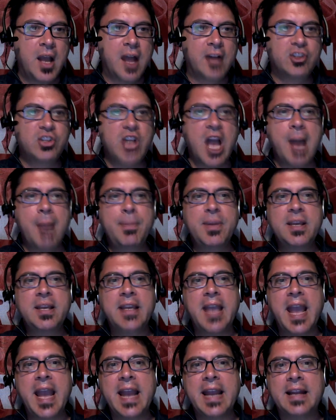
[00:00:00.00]
A choppy
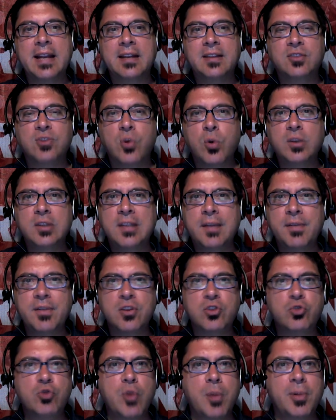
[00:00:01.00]
gait. Is a horse
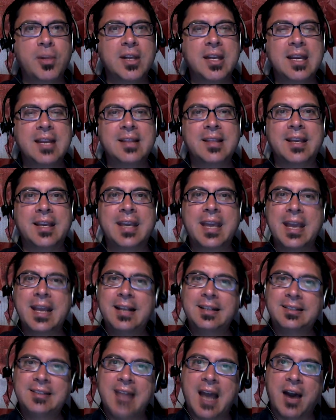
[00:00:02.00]
having trouble getting the
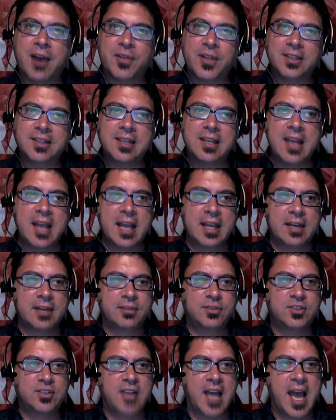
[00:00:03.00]
kinks out? That's a
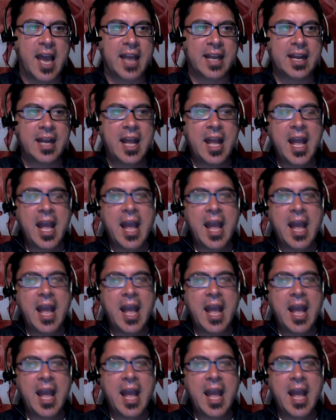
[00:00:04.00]
negative sign.